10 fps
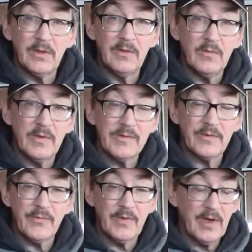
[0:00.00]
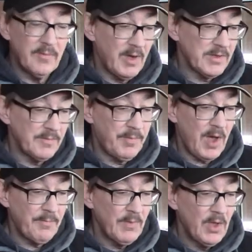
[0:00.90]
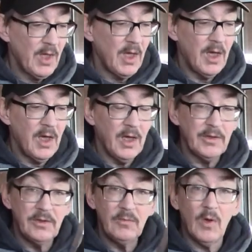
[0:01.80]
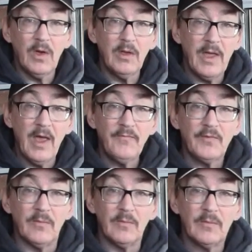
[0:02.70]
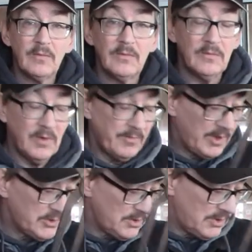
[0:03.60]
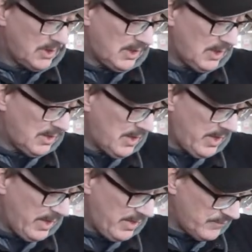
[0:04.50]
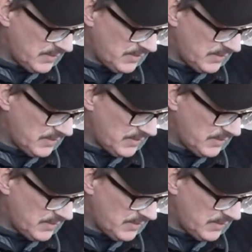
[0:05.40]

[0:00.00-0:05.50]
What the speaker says: good ones are $300 a pop, you want to look after them. You want to make sure you take care. Now, I have